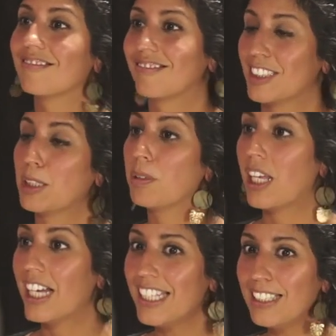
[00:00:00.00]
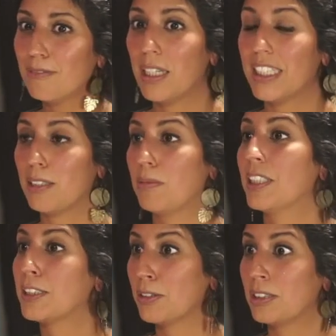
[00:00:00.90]
supply, mainly
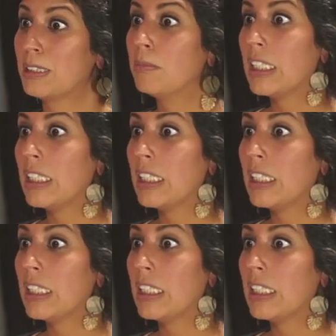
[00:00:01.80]
because it was me